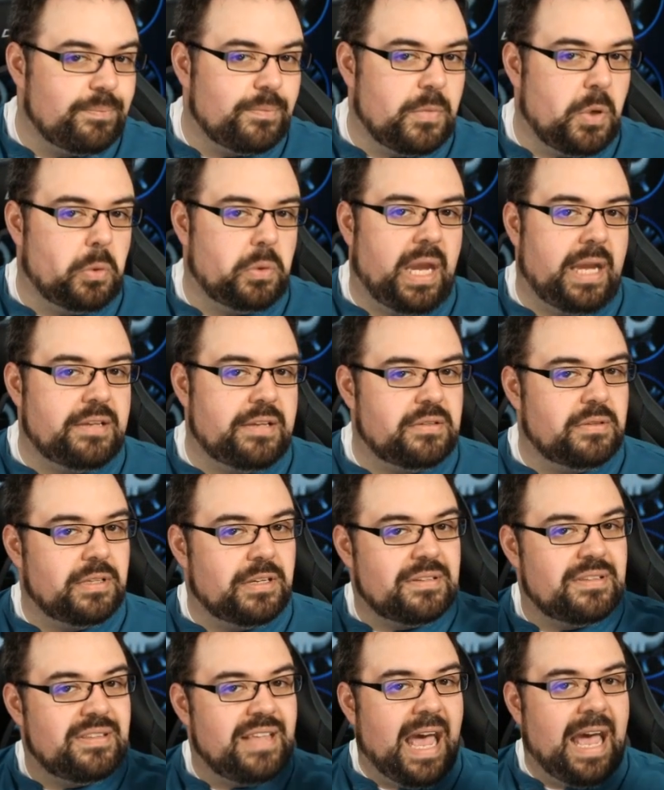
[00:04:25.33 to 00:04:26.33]
Okay, so
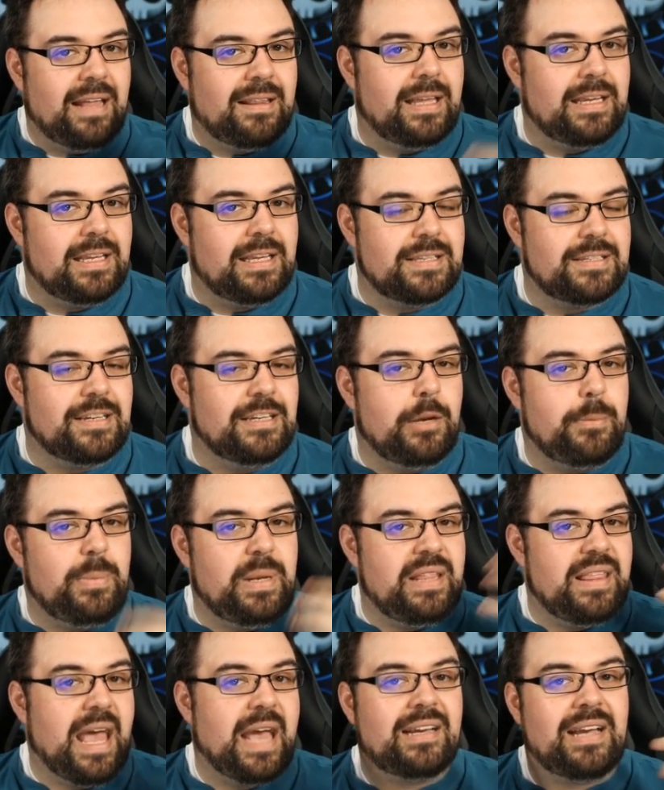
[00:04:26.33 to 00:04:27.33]
there's that. Like, it's going to
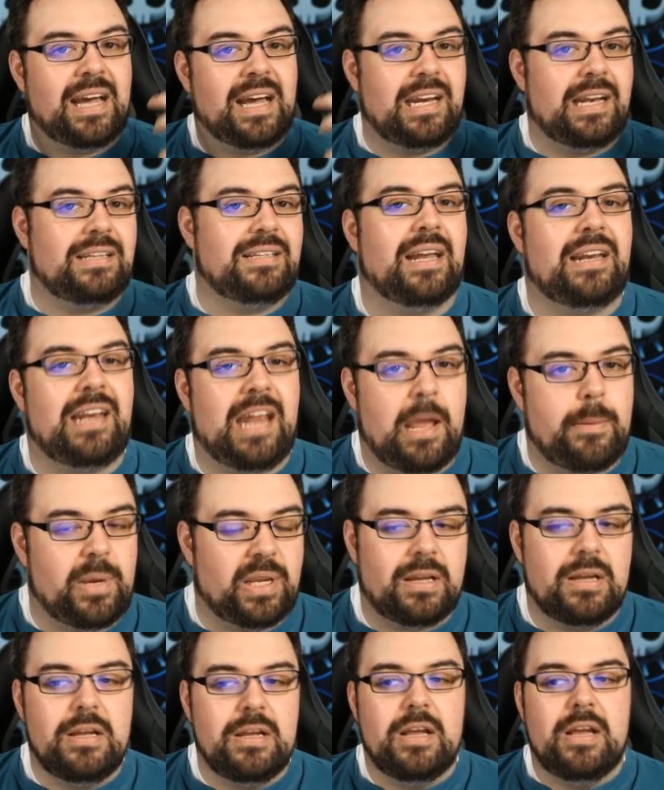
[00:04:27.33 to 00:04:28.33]
be that kind of
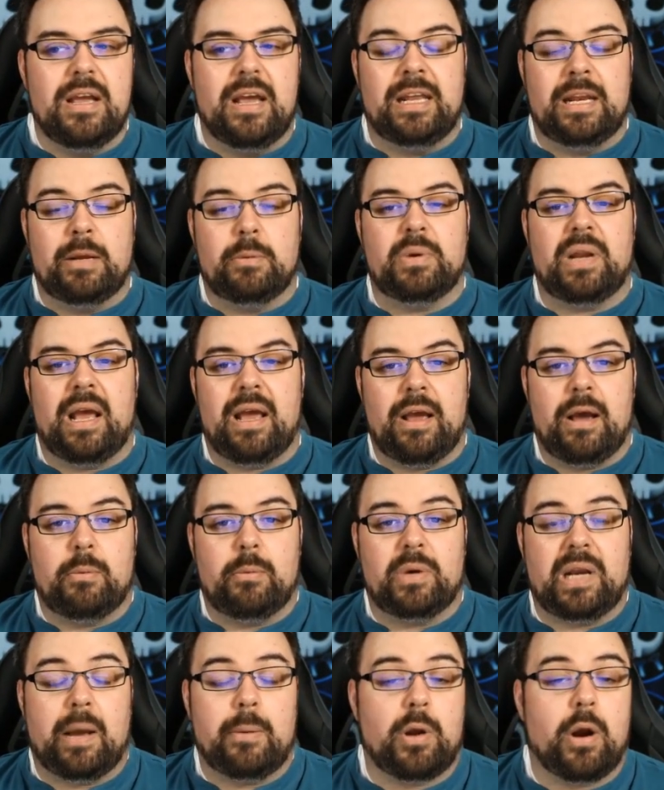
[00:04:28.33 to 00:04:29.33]
dynamic. And
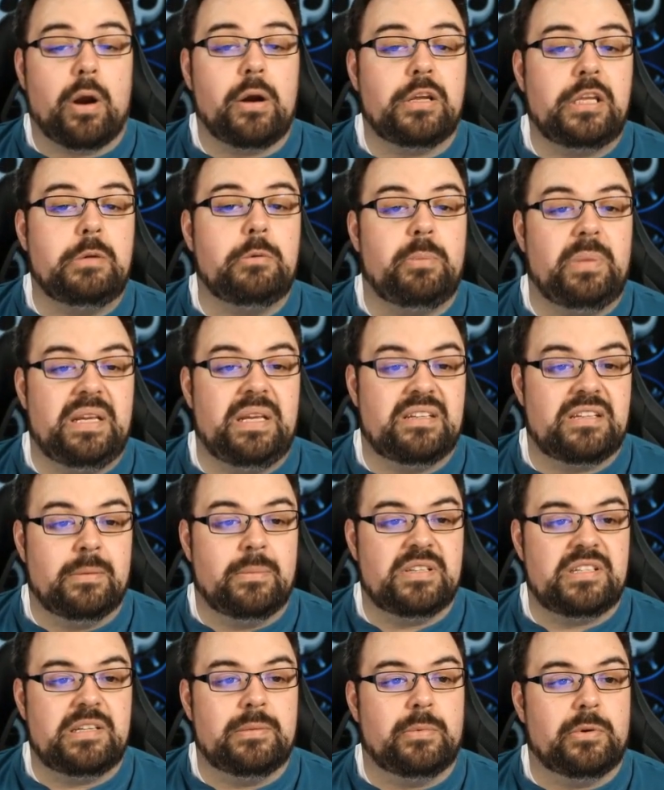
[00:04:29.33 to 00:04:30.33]
what I would argue would be
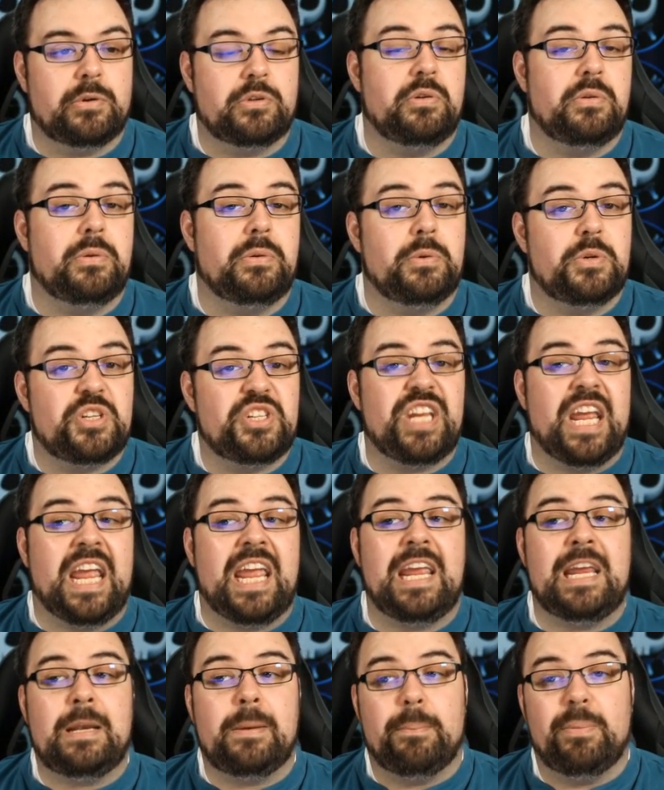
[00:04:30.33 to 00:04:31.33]
someone similar to the
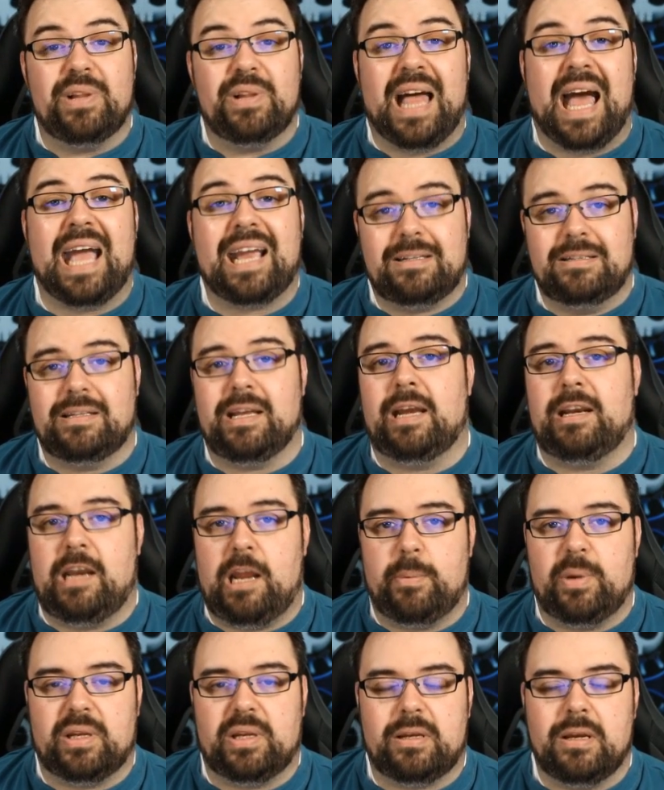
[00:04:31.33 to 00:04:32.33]
Shane Black
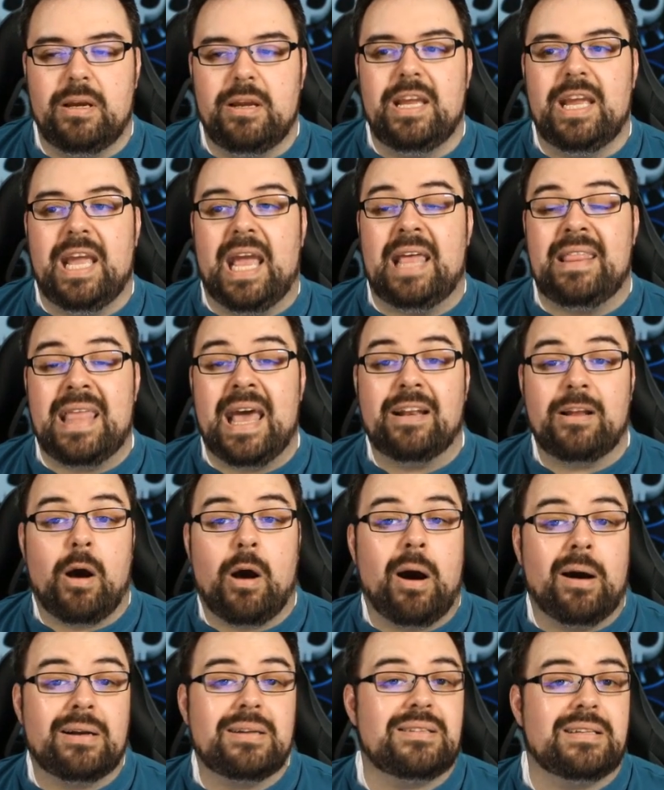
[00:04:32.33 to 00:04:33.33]
dynamic. And that,
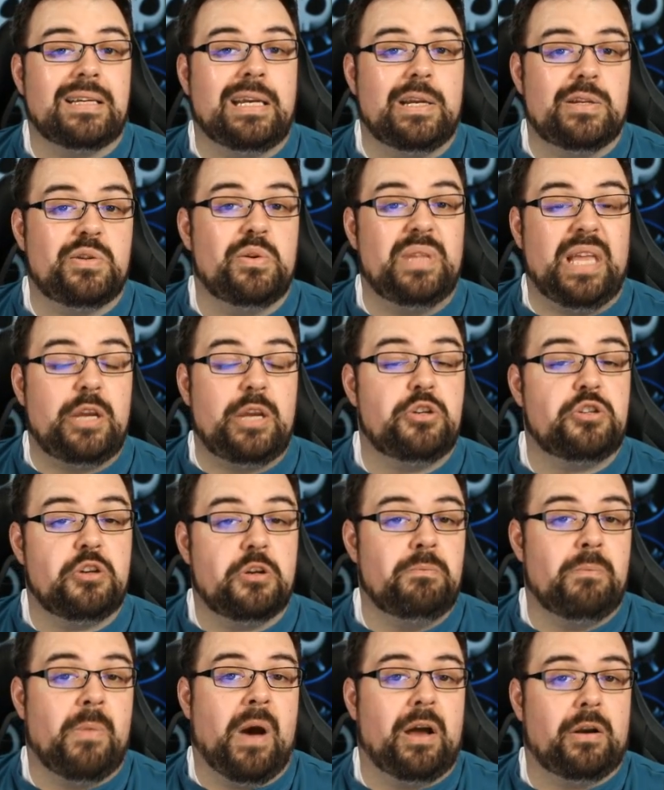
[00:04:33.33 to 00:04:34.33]
honestly, is who they
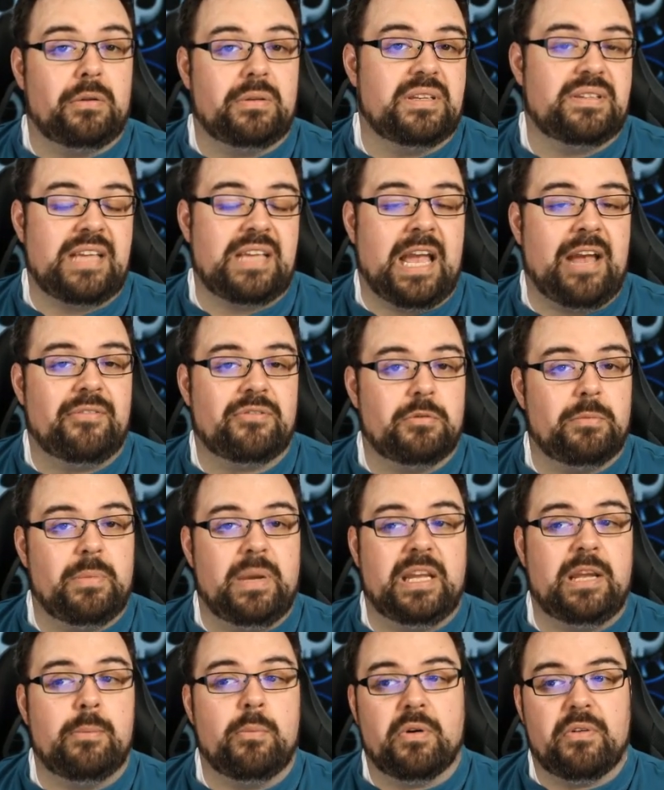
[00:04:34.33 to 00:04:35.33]
should model this after.
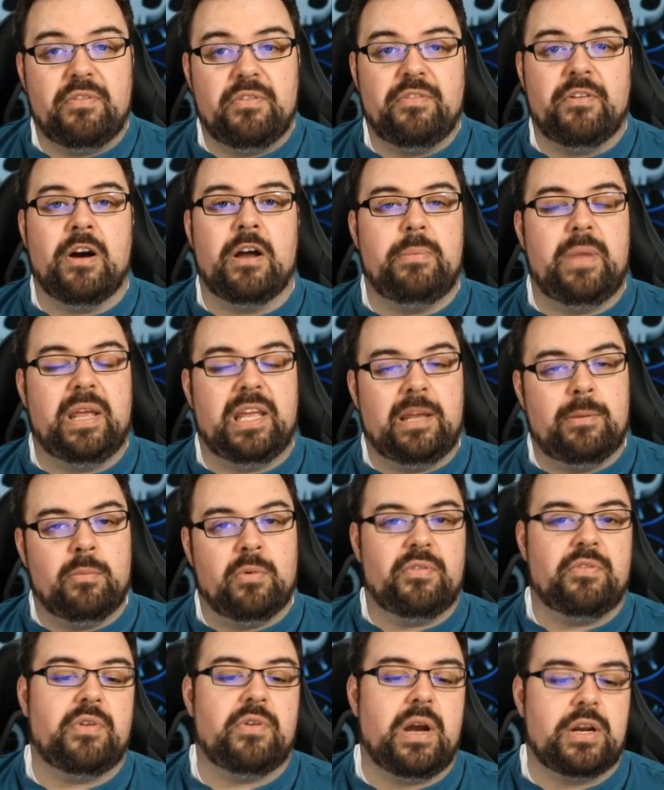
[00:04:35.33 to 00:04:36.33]
Make it more fun, make it
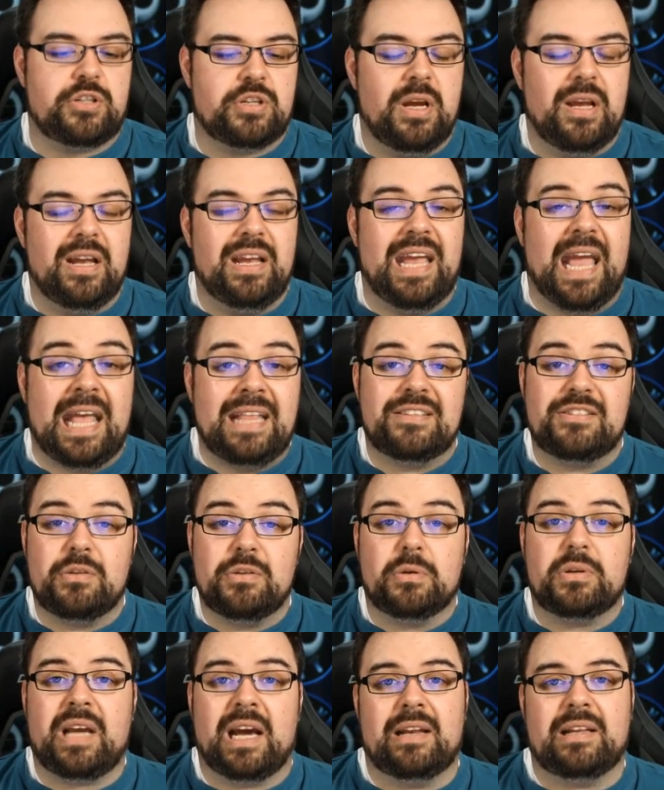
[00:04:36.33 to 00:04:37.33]
more fresh, and
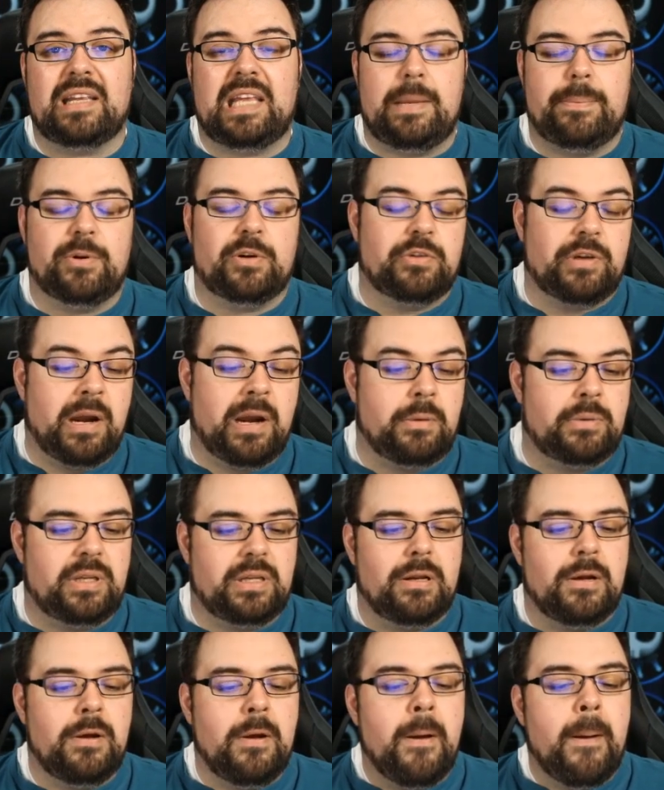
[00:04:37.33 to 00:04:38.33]
still kind of keep it grounded.